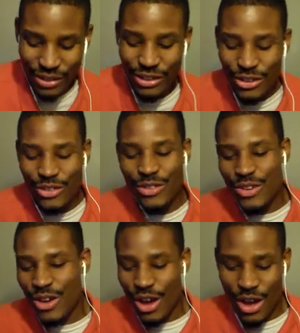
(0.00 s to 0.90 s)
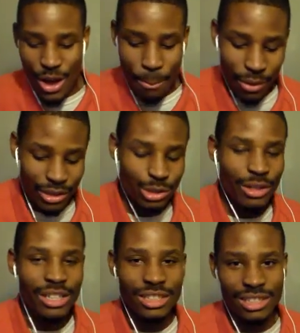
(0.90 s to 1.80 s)
We're gonna do
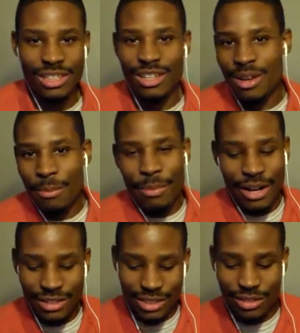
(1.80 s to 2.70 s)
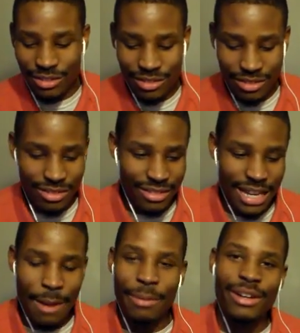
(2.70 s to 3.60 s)
Boss Rush Part 2.
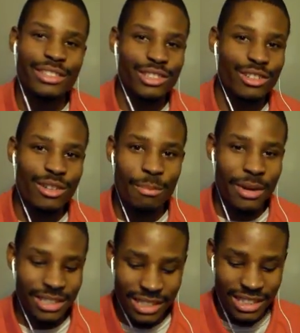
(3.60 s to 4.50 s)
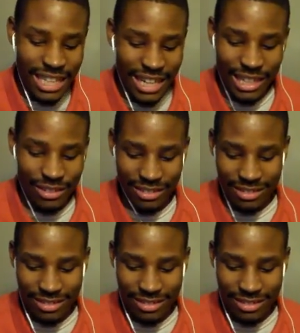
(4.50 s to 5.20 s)
Not Part 2, but and, second. And this